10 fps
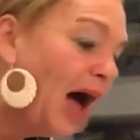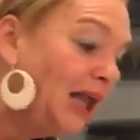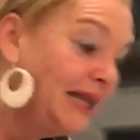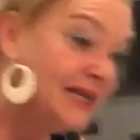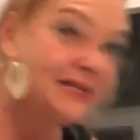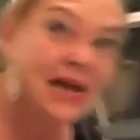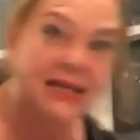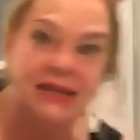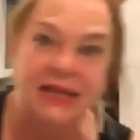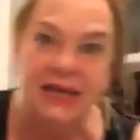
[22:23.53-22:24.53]
Bali
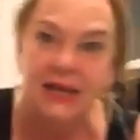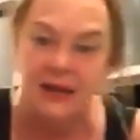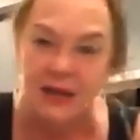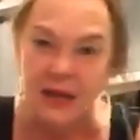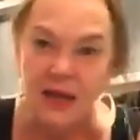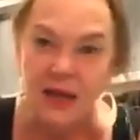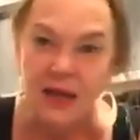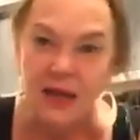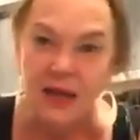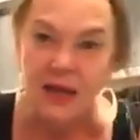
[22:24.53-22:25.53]
suddenly.
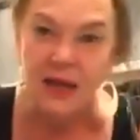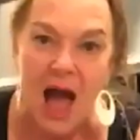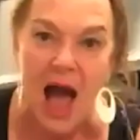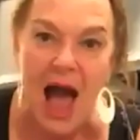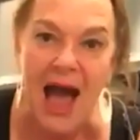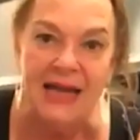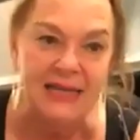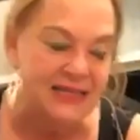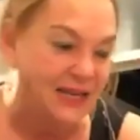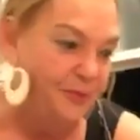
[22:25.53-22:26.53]

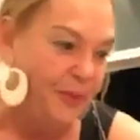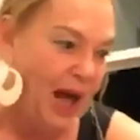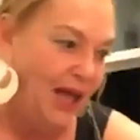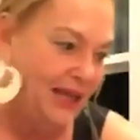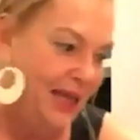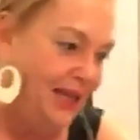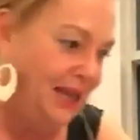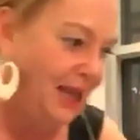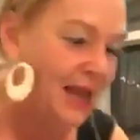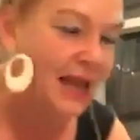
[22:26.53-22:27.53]
And in Bali,